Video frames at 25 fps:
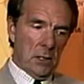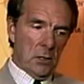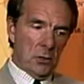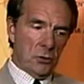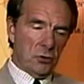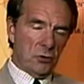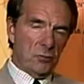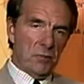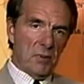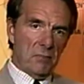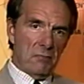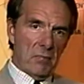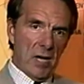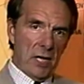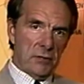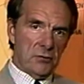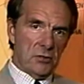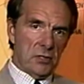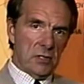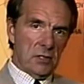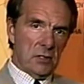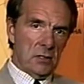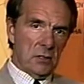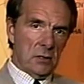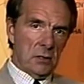to be
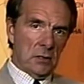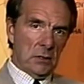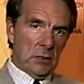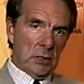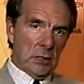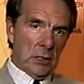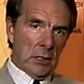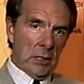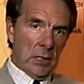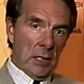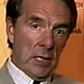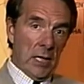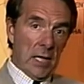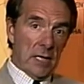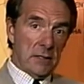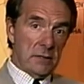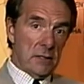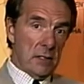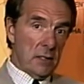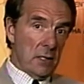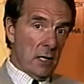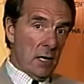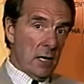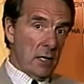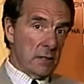mounted
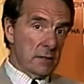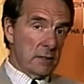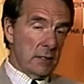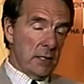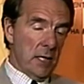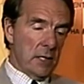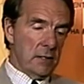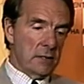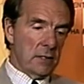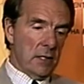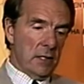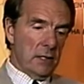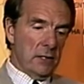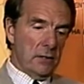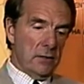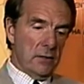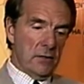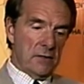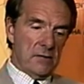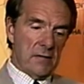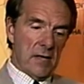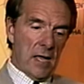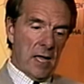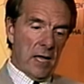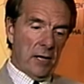18 hours later in
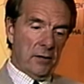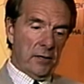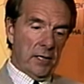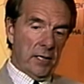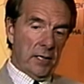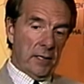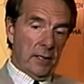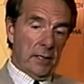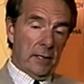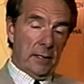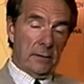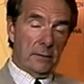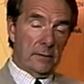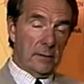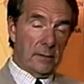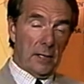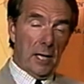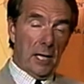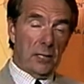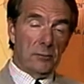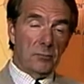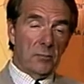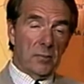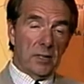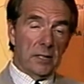this area, and an
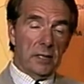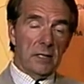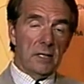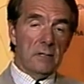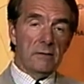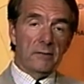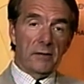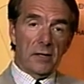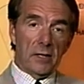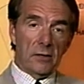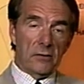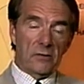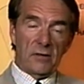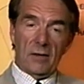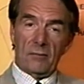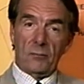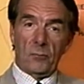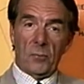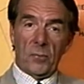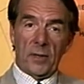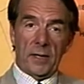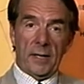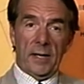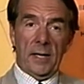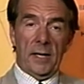unbelieving 7th
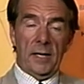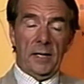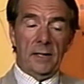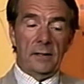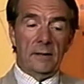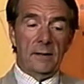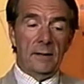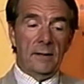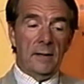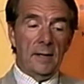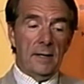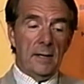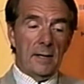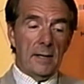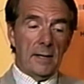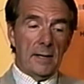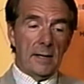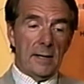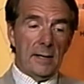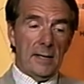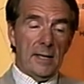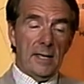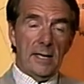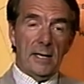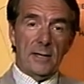Brigade
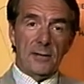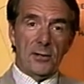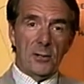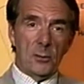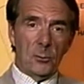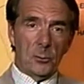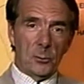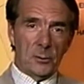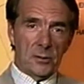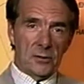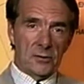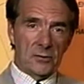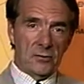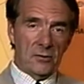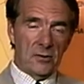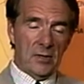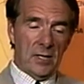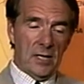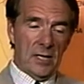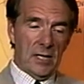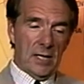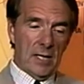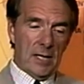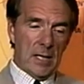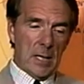hear the orders
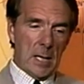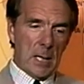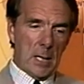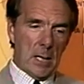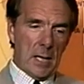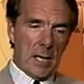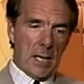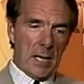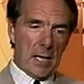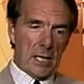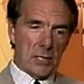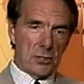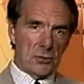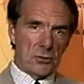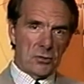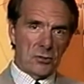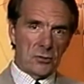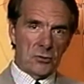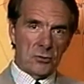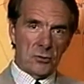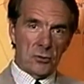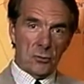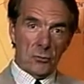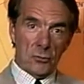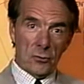and
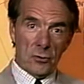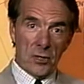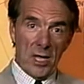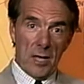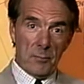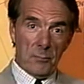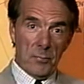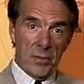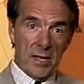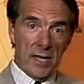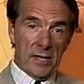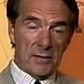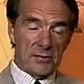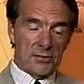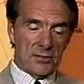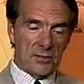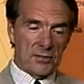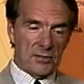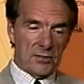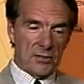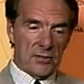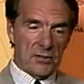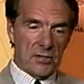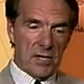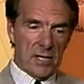do their best
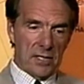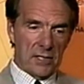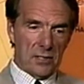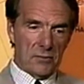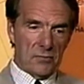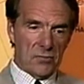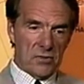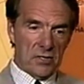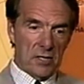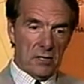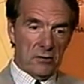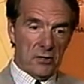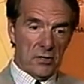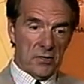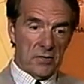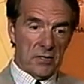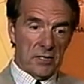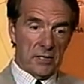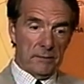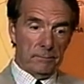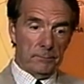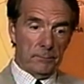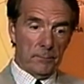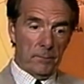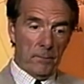to take them seriously.
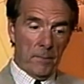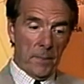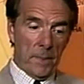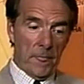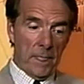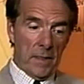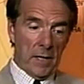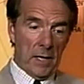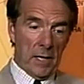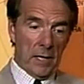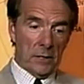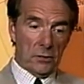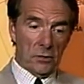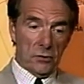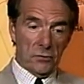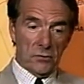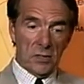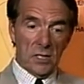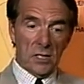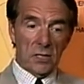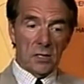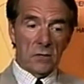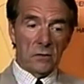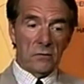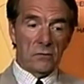And
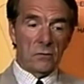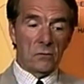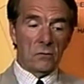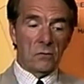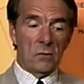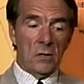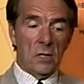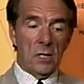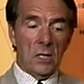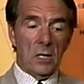indeed, as